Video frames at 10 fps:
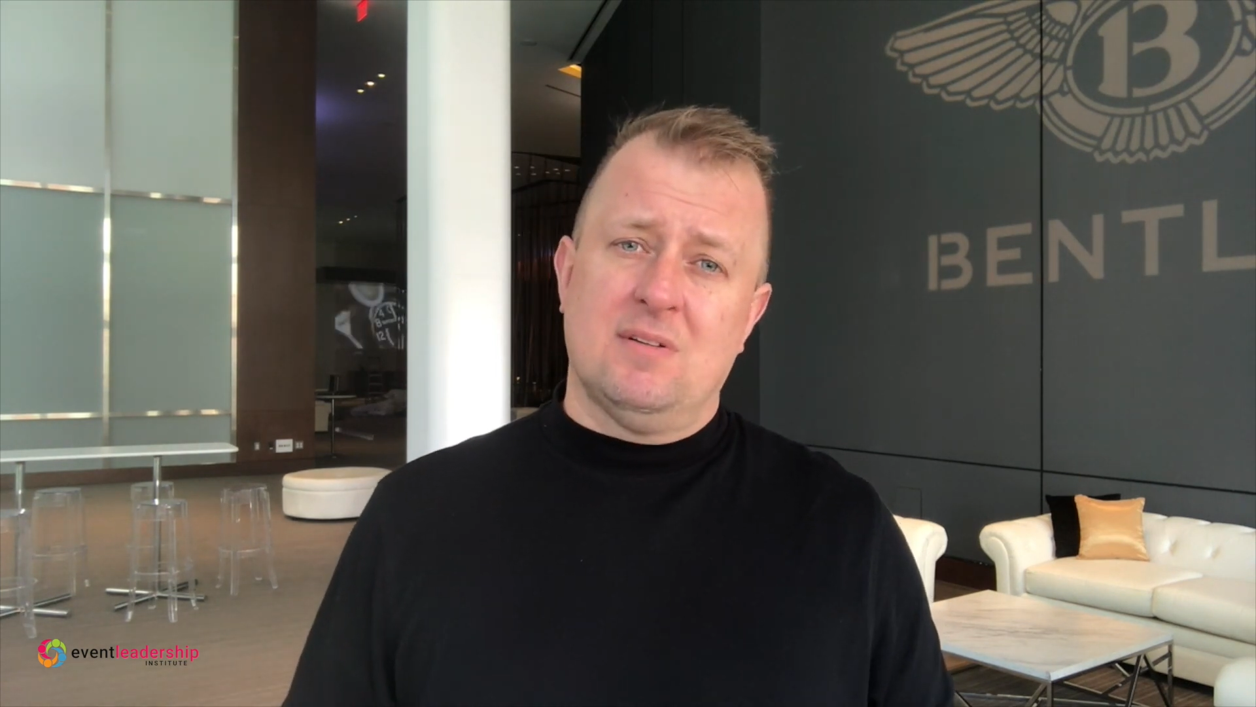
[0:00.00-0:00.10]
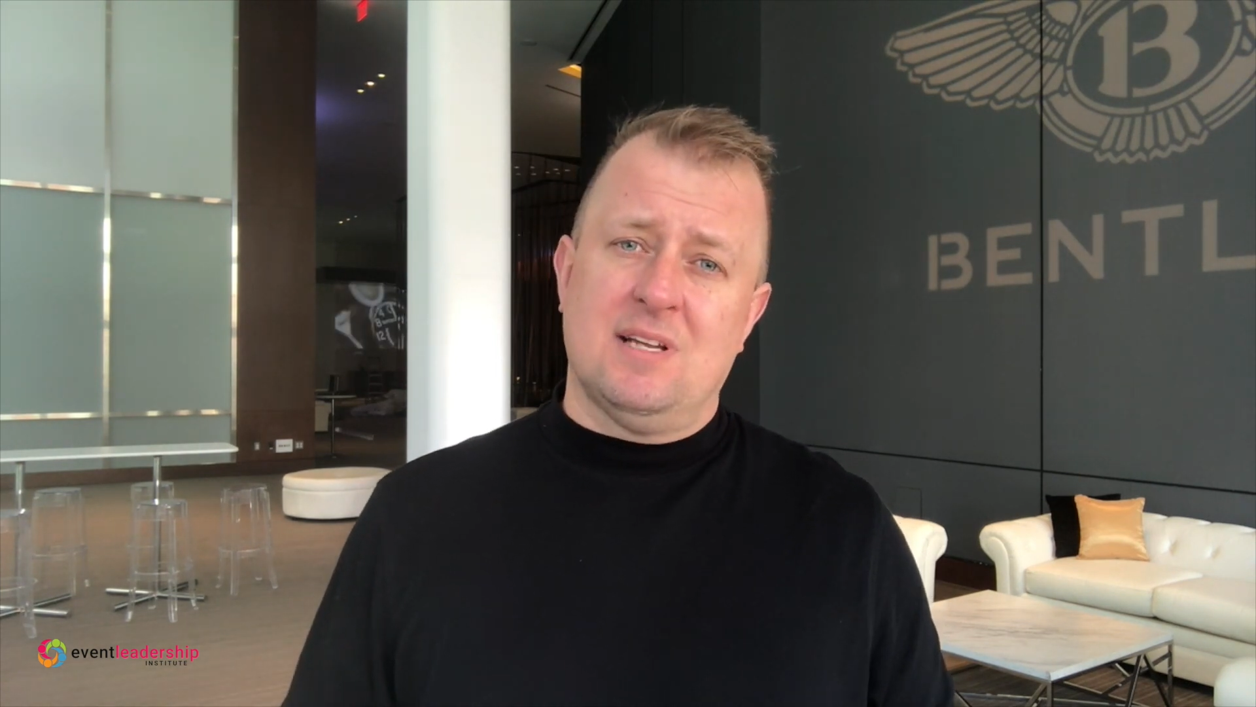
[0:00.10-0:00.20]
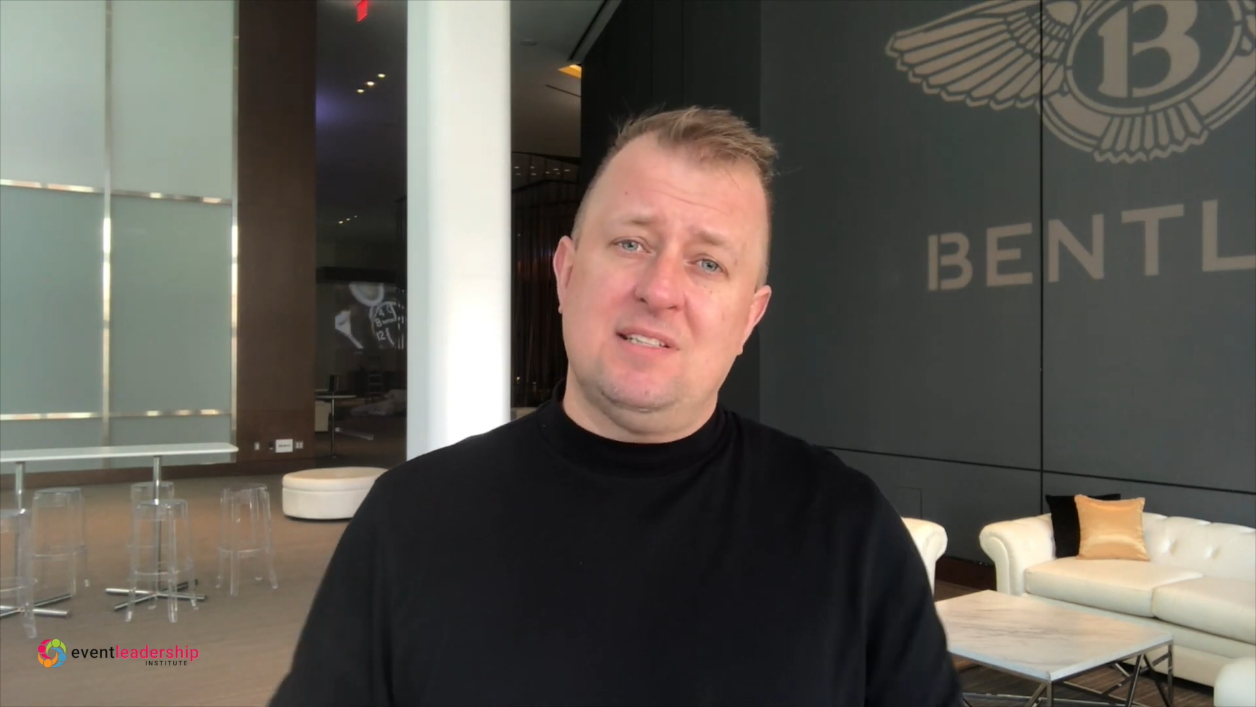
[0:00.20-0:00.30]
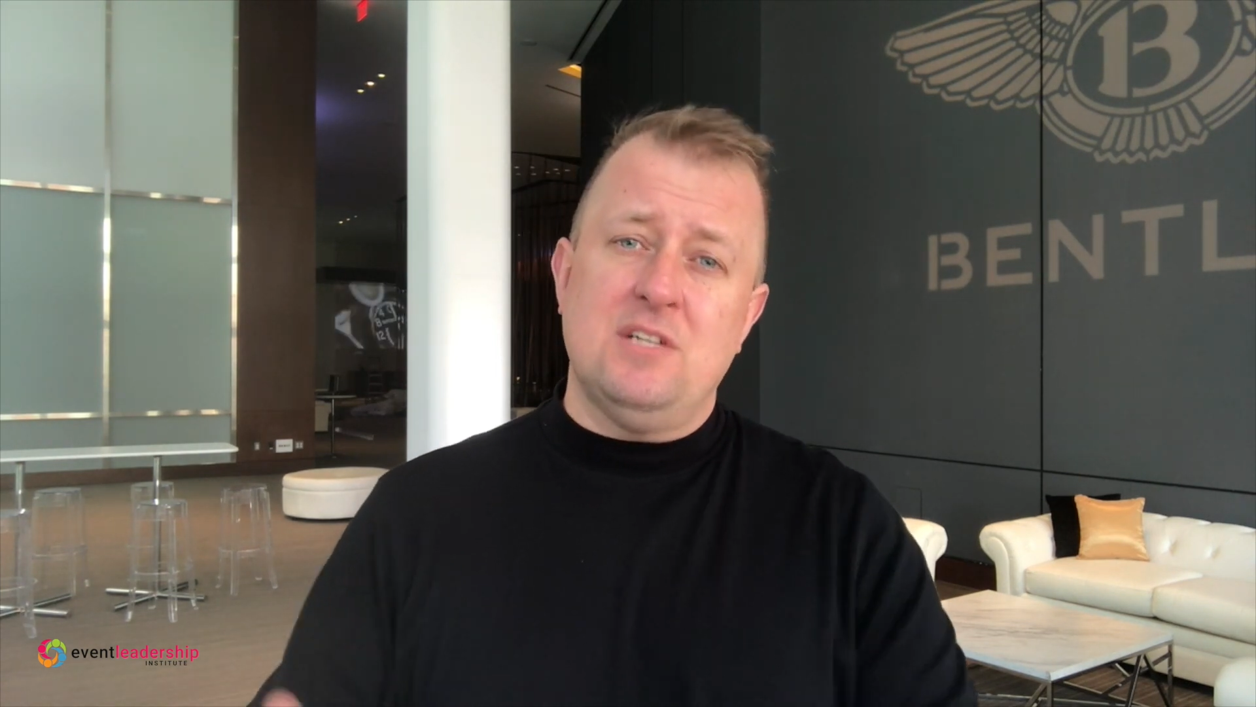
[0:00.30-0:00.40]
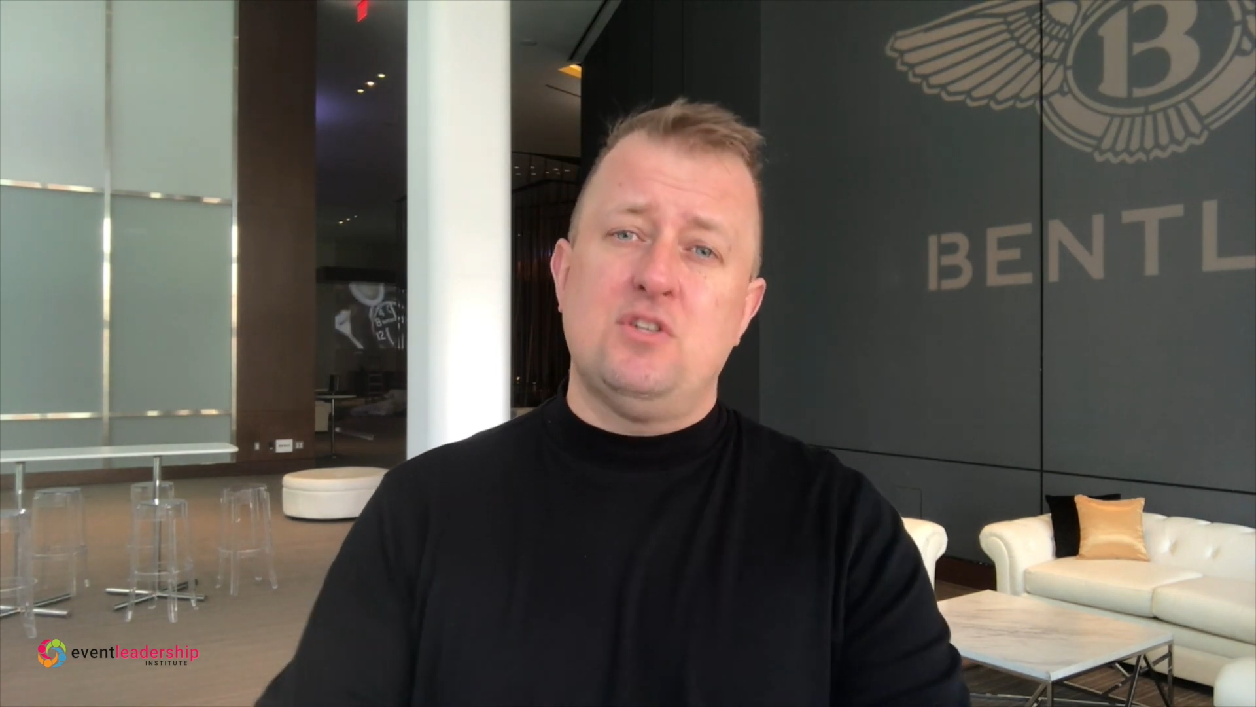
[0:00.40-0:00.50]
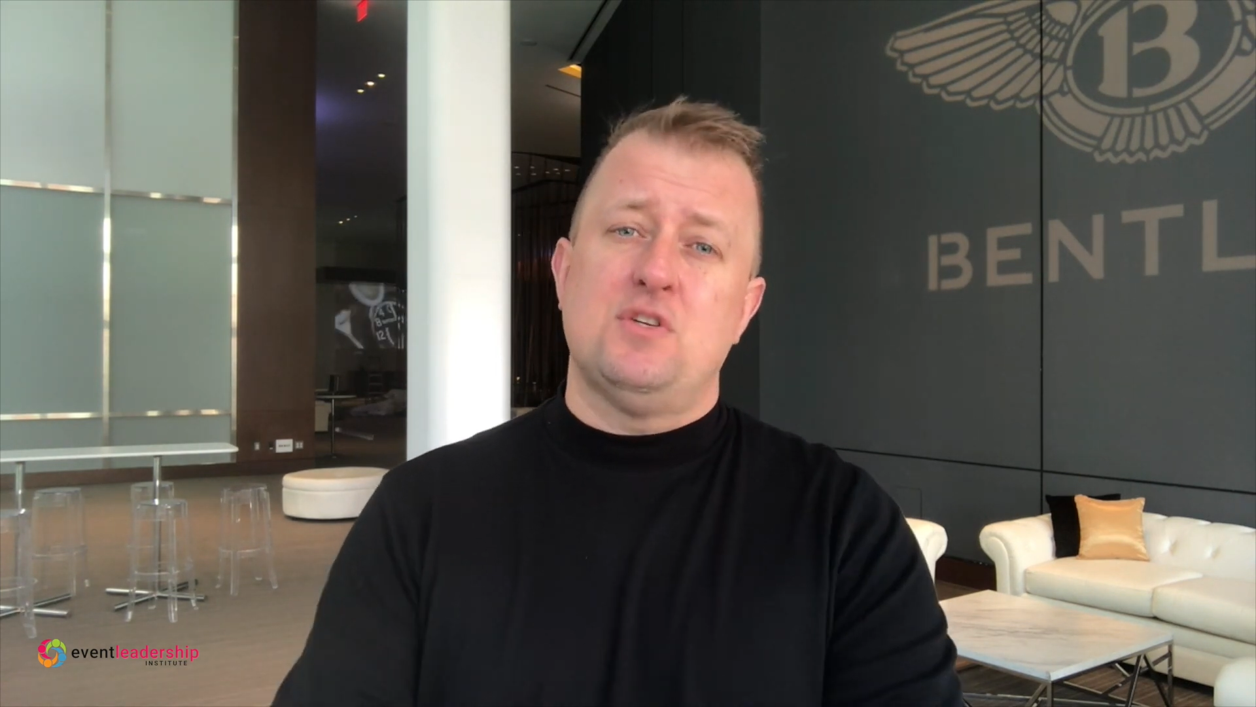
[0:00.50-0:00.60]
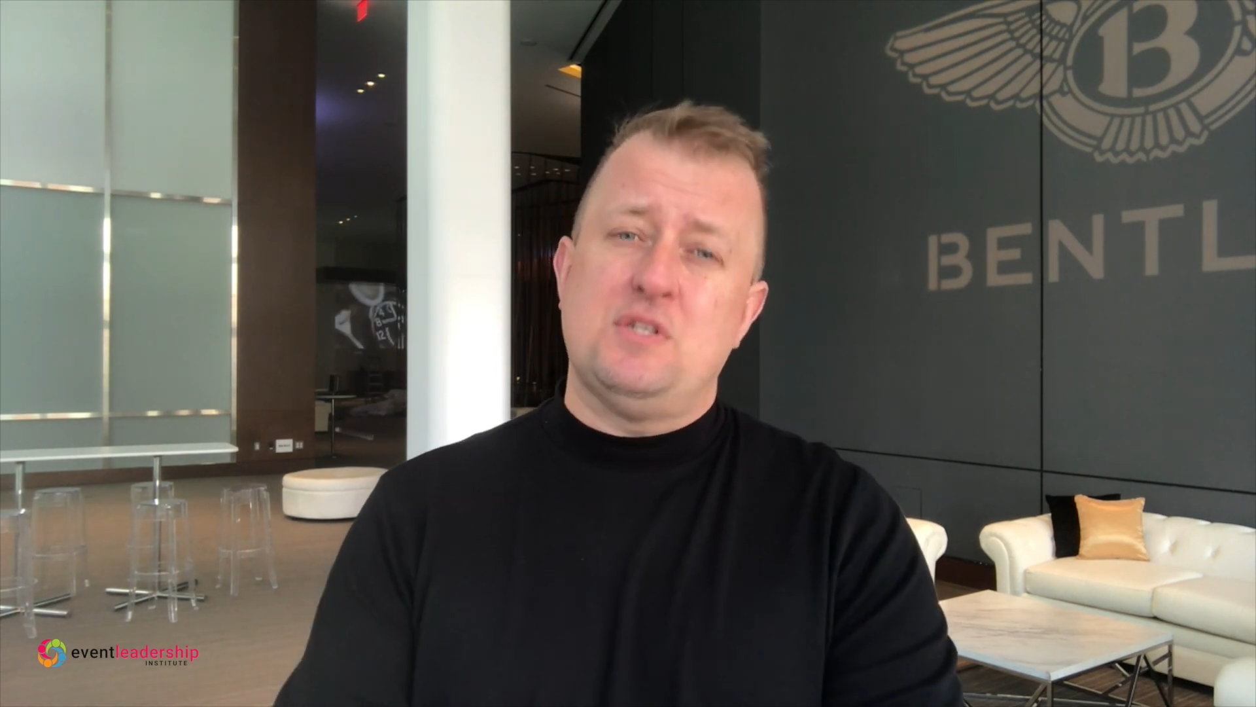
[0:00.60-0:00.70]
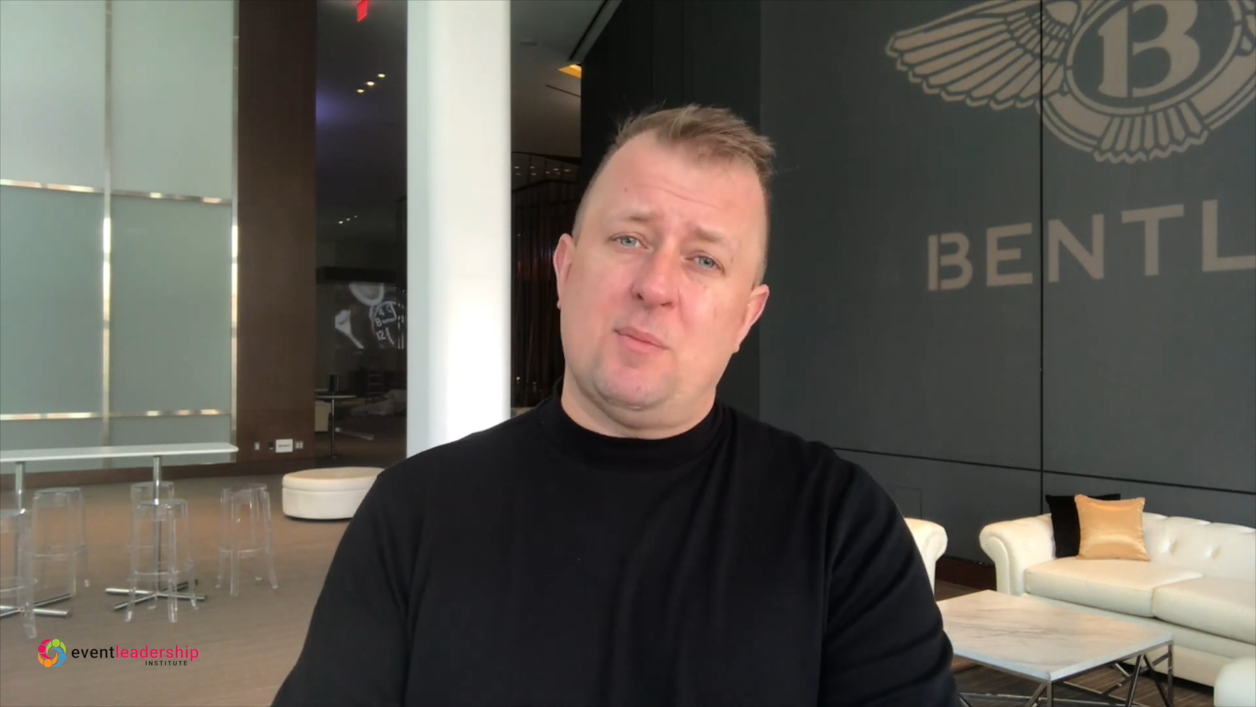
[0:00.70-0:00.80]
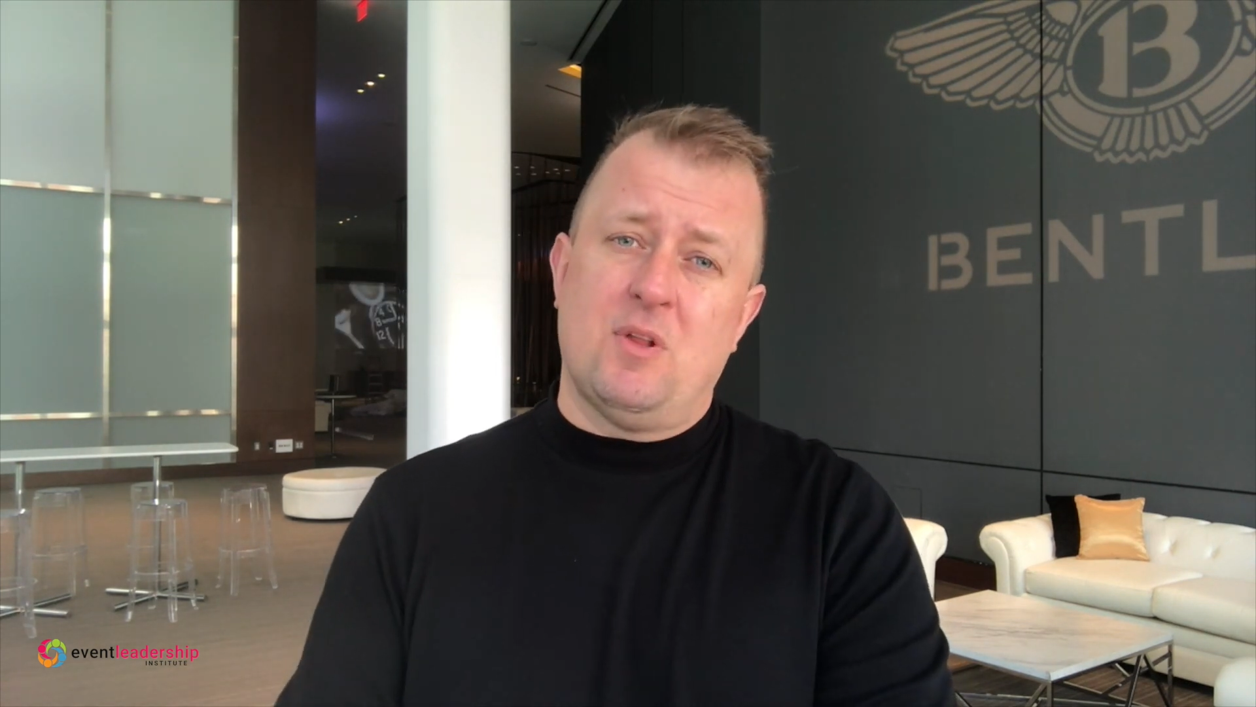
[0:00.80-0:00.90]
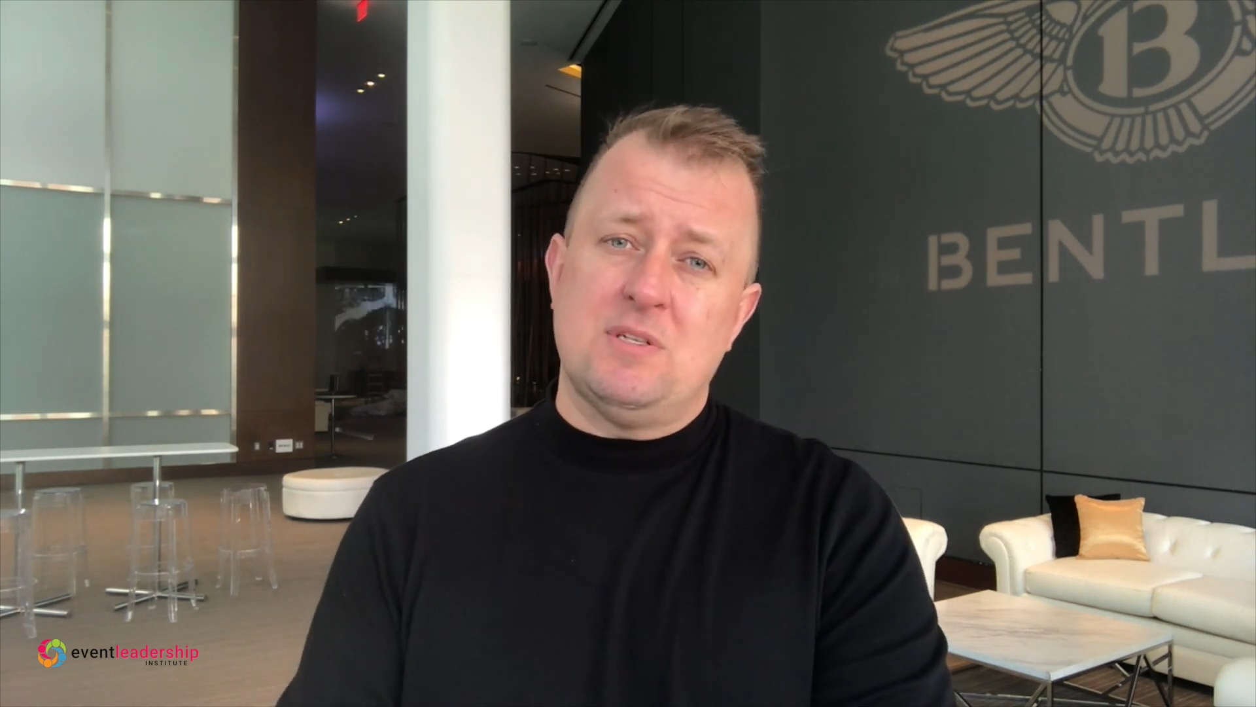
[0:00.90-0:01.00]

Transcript: that teaches you some of